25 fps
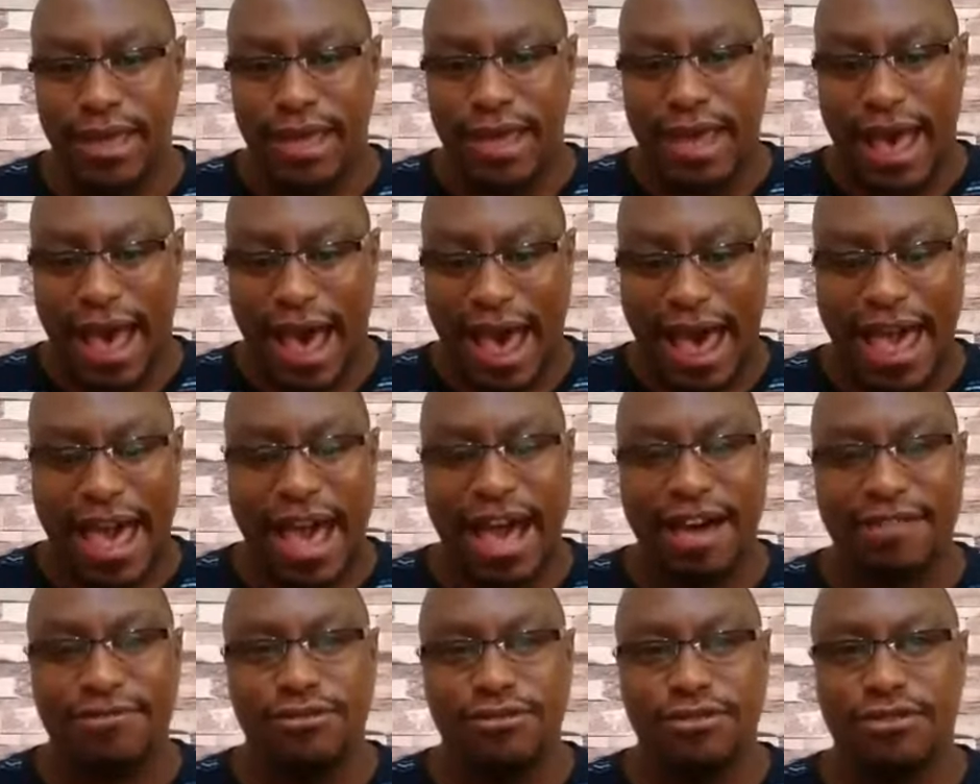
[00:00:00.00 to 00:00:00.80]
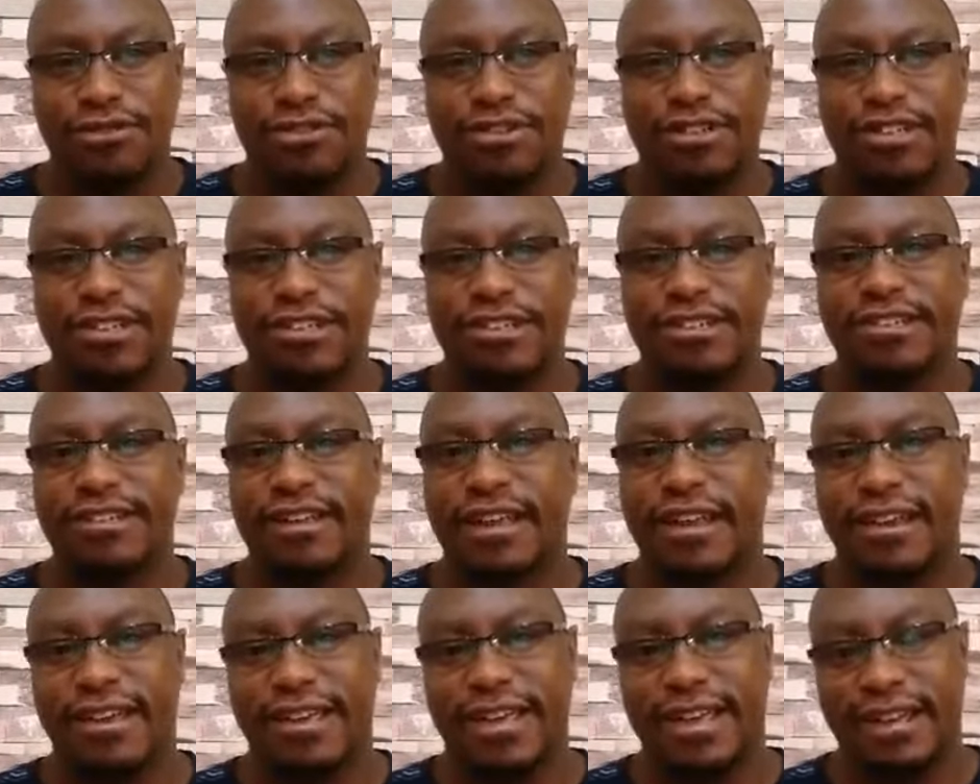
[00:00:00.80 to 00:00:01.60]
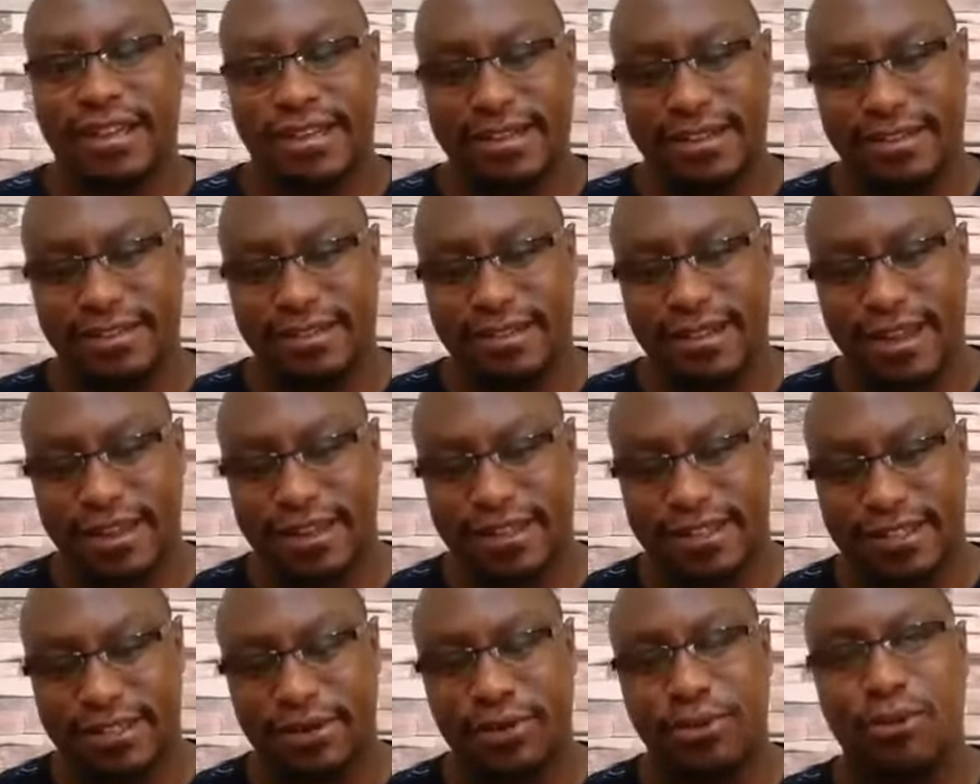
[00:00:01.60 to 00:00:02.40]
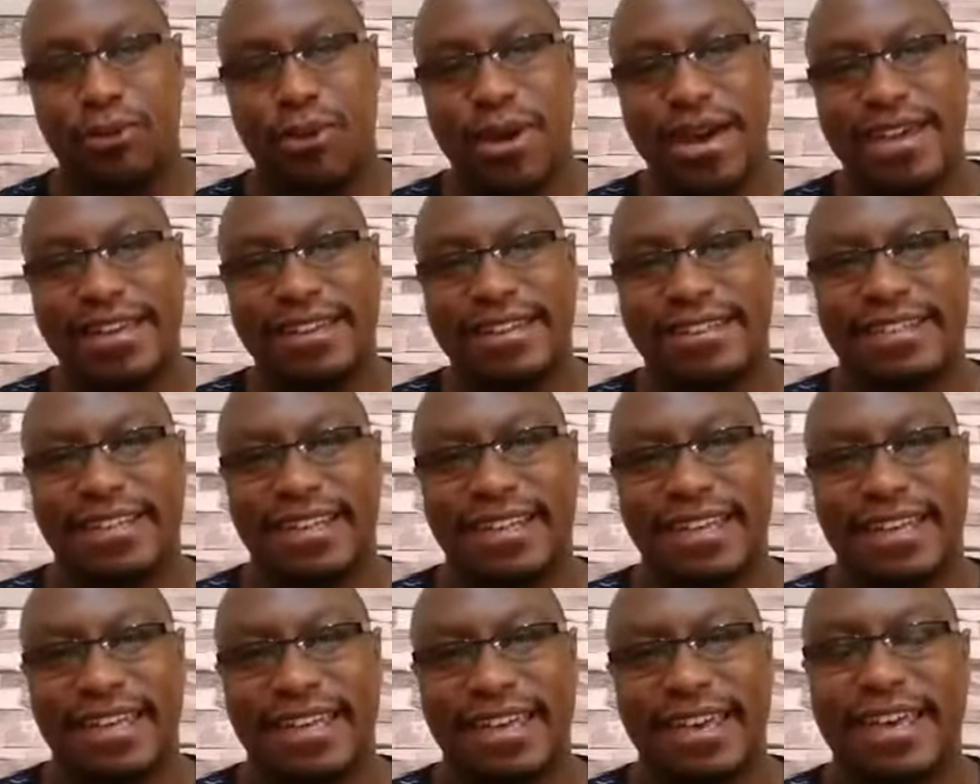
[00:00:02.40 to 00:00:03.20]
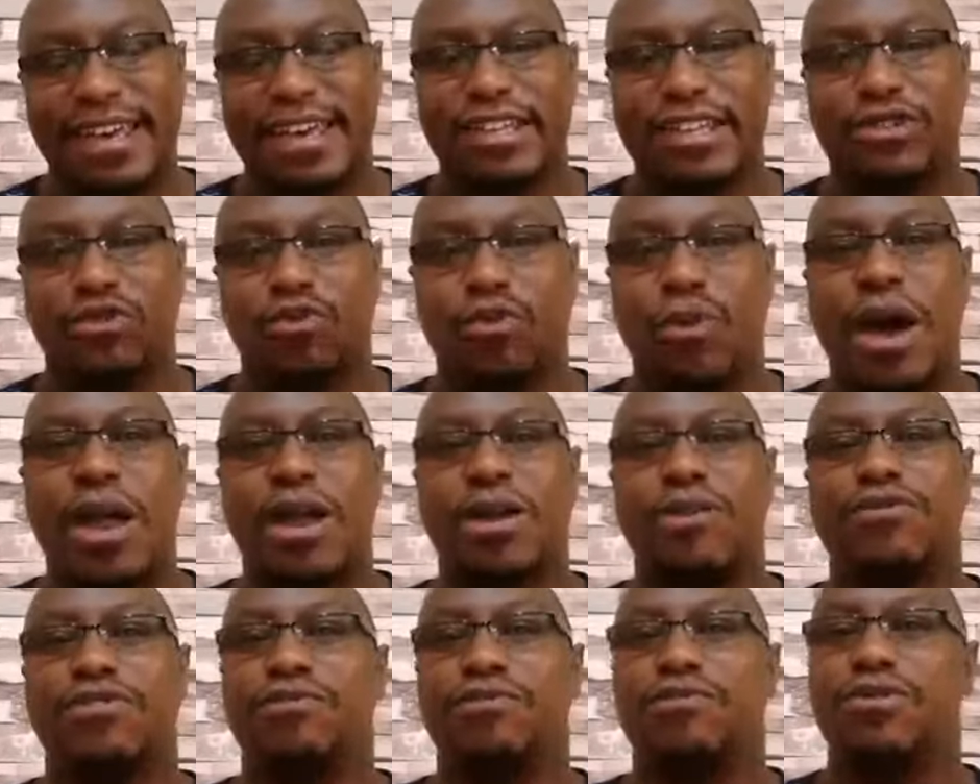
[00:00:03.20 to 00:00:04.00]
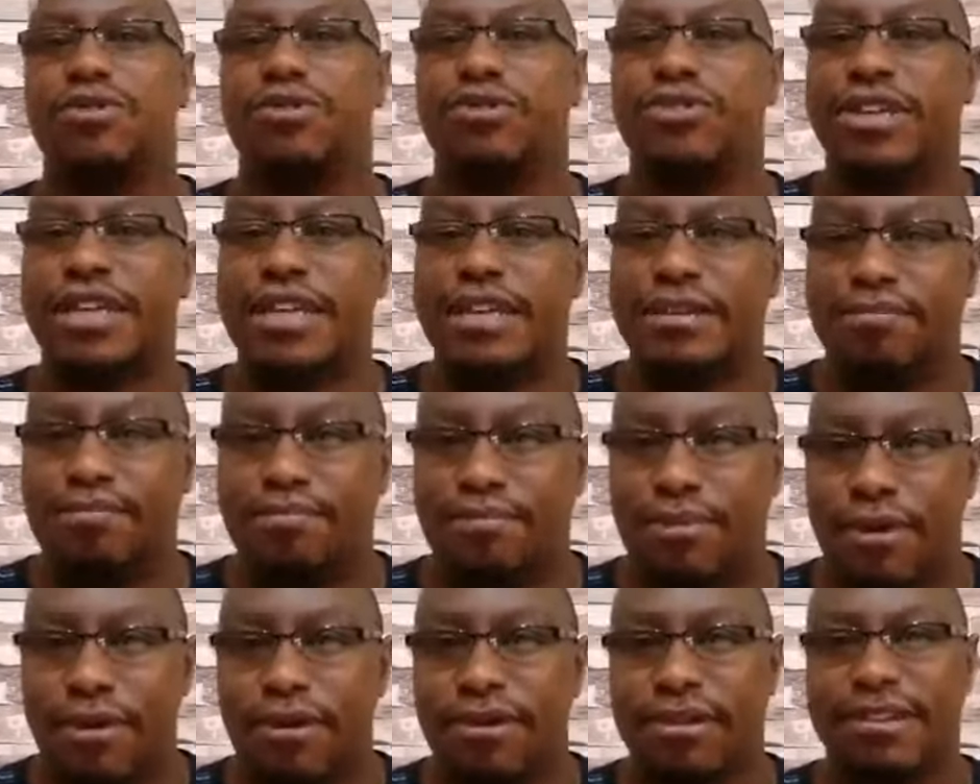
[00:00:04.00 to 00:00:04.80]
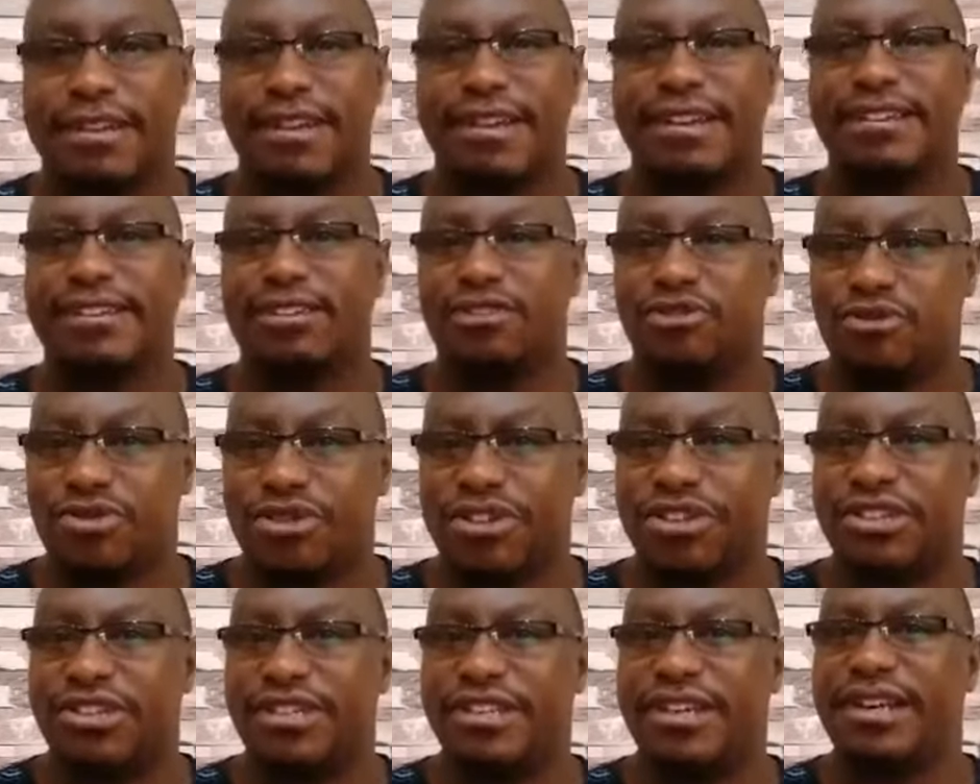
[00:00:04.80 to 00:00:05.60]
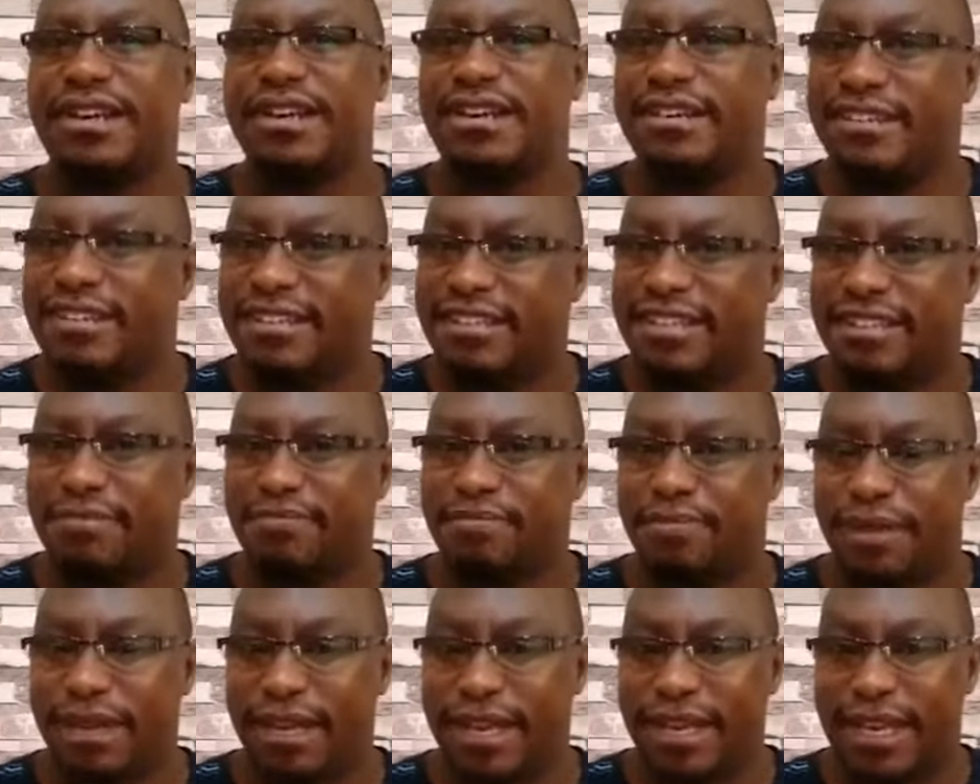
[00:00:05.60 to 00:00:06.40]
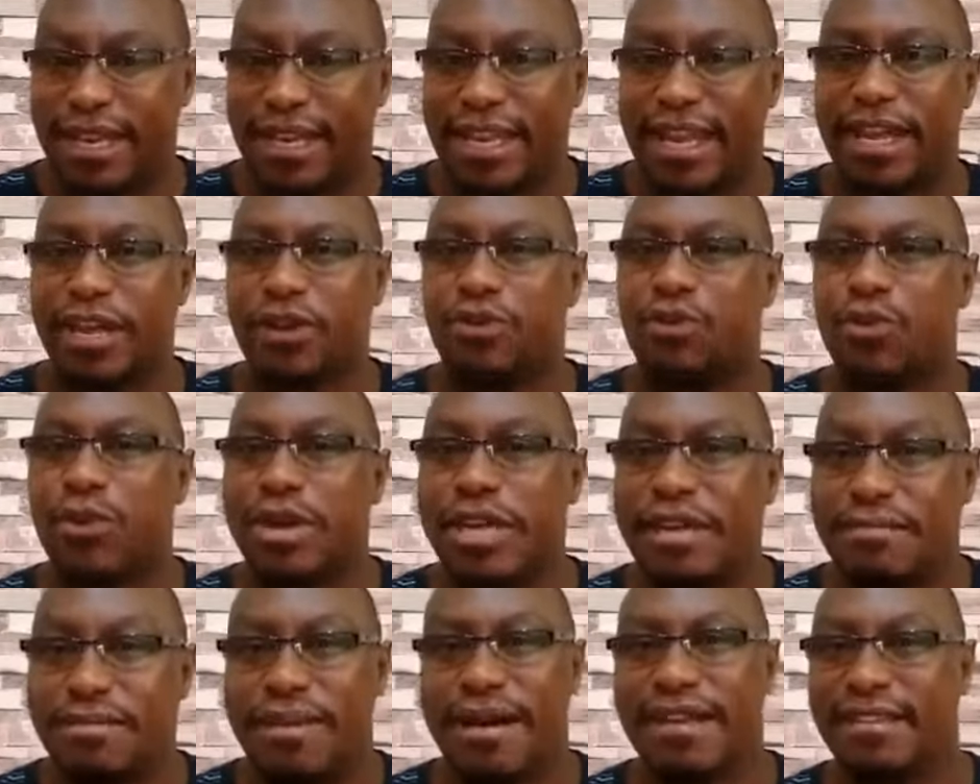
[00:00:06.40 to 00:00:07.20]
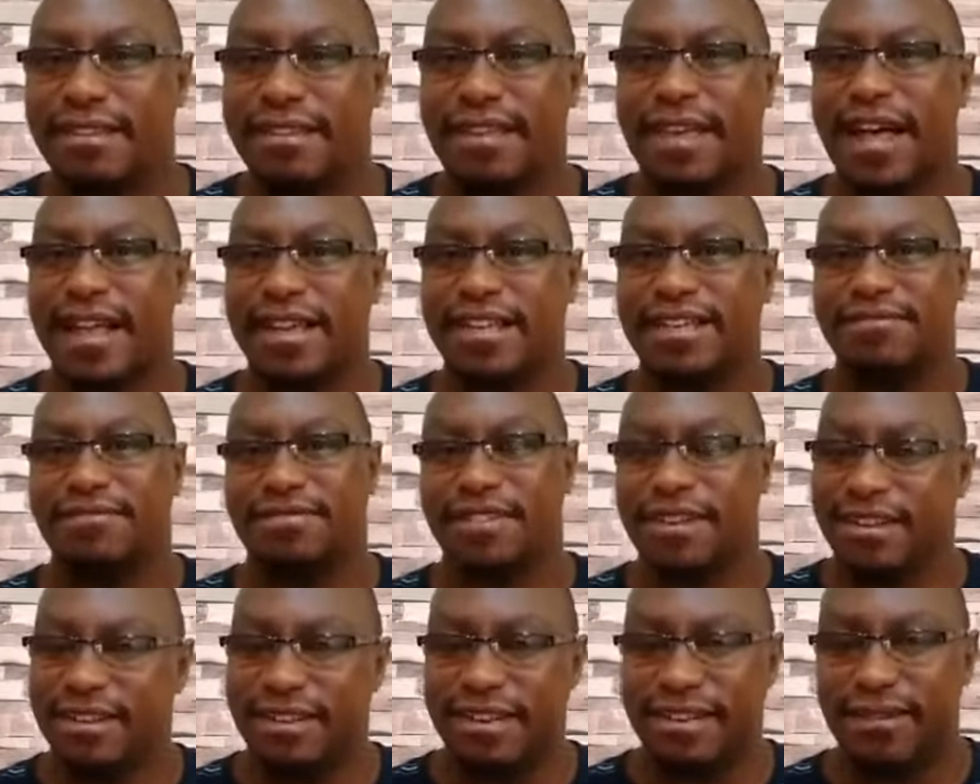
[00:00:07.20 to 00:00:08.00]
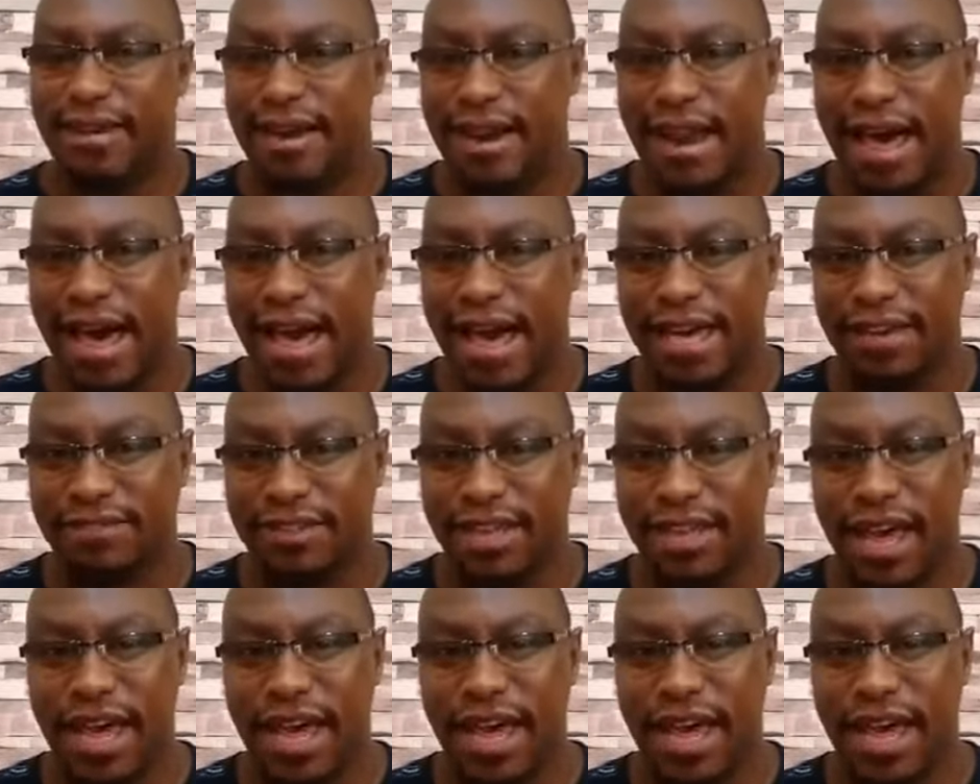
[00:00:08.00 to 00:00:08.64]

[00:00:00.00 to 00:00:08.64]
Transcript: I have noticed clearly that waiting is one of the most important Christian disciplines that we must cultivate in our lives